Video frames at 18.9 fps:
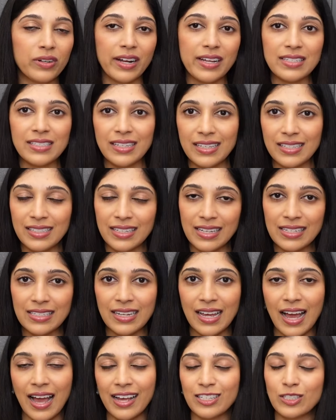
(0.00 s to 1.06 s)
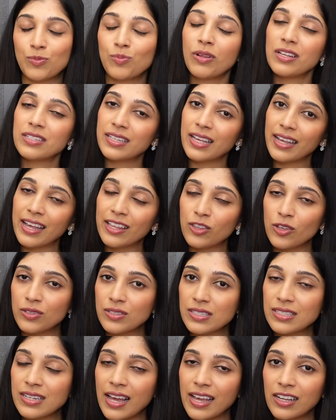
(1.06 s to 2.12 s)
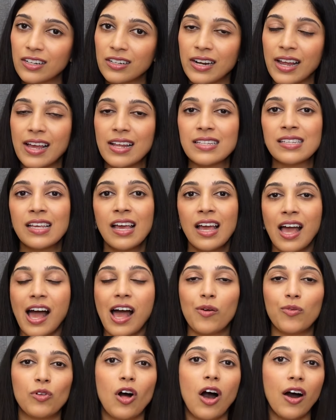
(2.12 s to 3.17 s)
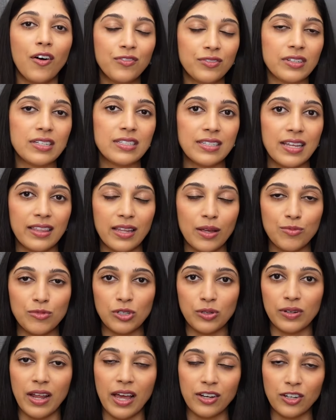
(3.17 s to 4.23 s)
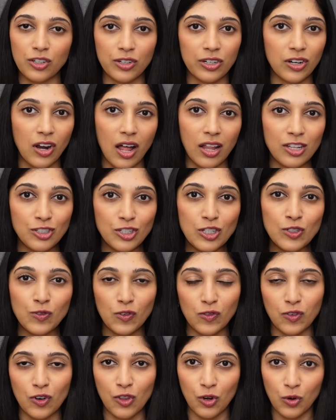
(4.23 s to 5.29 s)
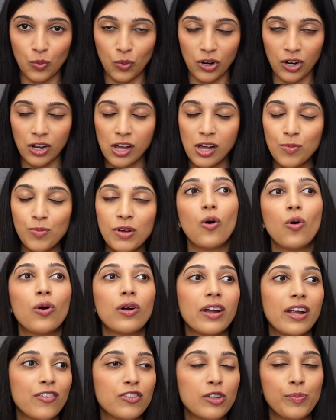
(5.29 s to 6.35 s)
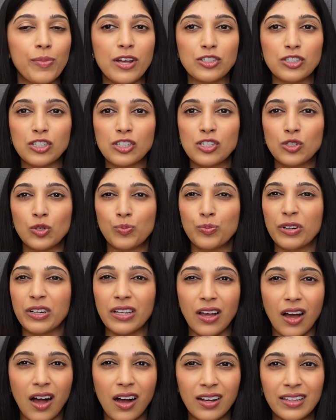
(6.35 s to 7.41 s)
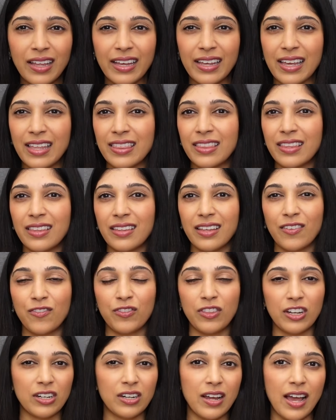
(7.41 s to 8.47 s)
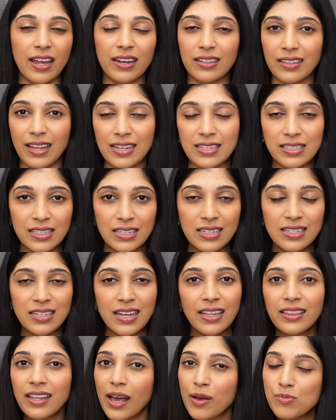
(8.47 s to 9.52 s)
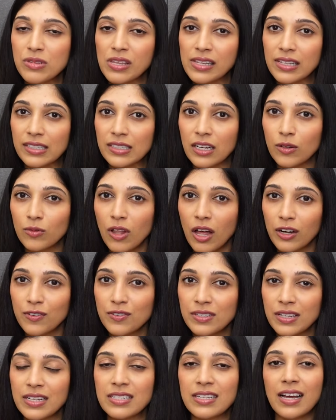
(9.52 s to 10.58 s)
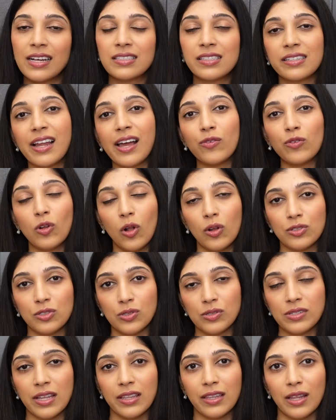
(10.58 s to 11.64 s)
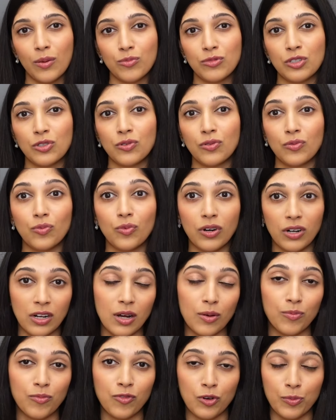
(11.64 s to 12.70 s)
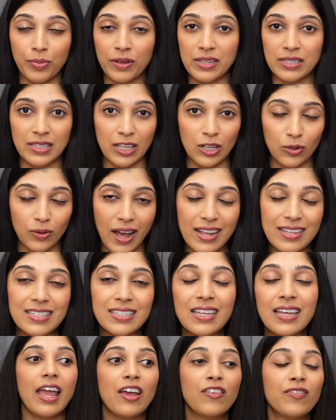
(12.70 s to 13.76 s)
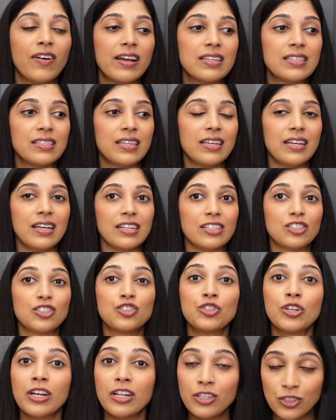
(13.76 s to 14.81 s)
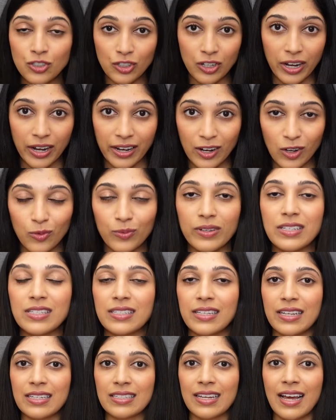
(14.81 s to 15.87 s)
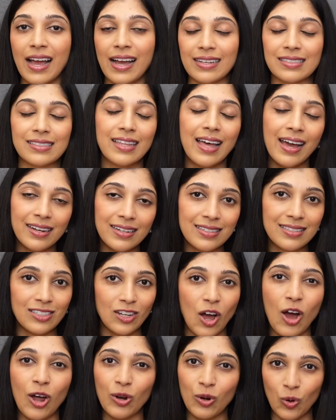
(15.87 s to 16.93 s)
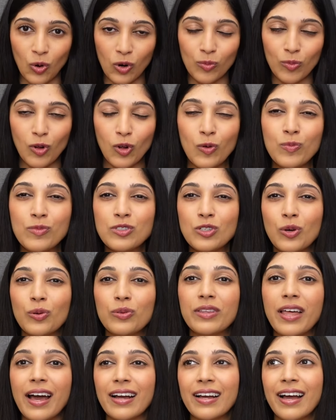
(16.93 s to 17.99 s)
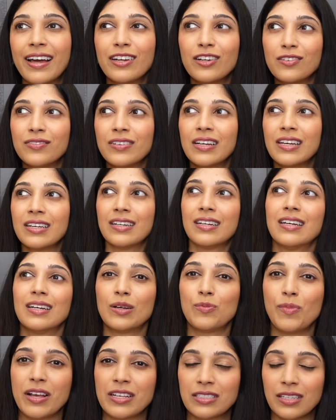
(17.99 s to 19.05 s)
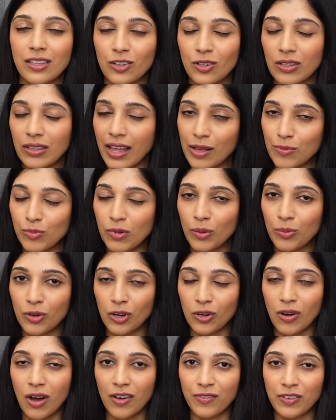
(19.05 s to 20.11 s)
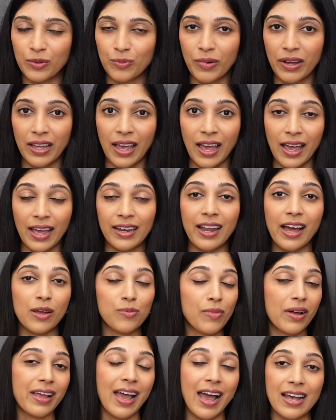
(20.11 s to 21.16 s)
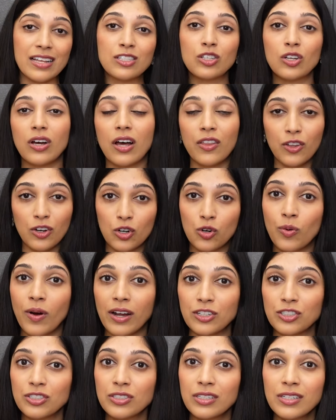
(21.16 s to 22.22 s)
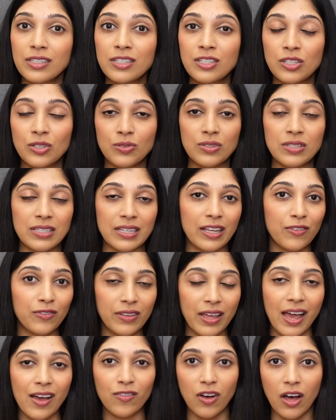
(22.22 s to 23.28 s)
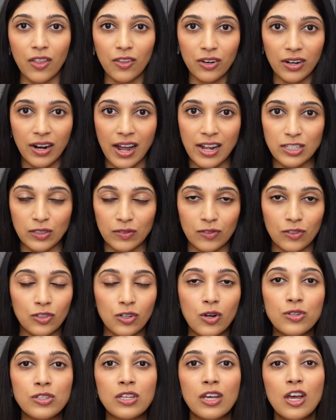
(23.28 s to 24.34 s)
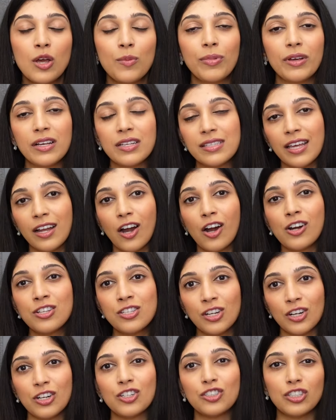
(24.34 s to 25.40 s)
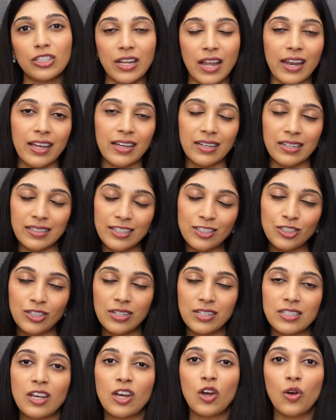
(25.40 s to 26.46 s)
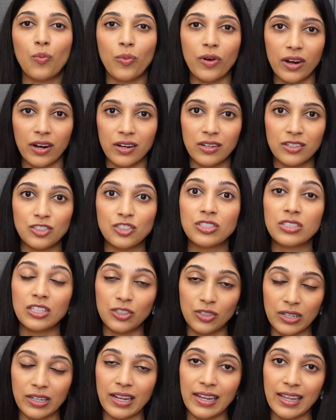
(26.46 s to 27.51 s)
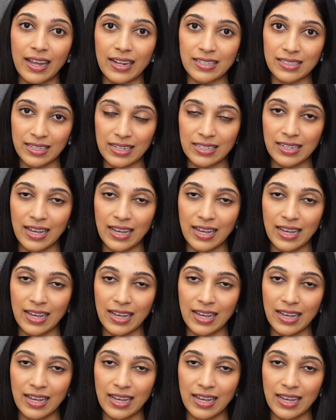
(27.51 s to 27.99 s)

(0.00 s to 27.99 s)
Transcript: I see skin tags plus acanthosis nigricans, I will often send them to an endocrinologist for further workup. Or if the patient's super young, if they're adolescent and I'm seeing a lot of skin tags, then I will also send them to workup for PCOS. If I see children with skin tags, that is not normal. So that kind of makes a little light bulb go off in my head. I might ask other questions to see if they have other kinds of growths, because there are certain genetic conditions where children can get skin